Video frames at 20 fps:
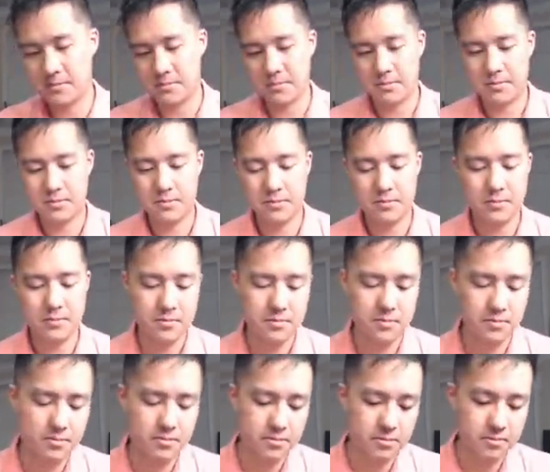
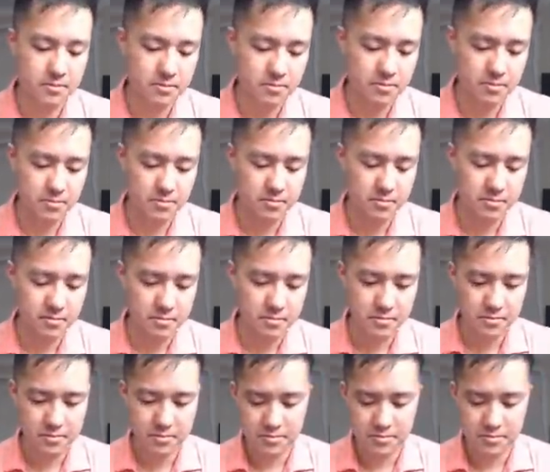Nothing is said.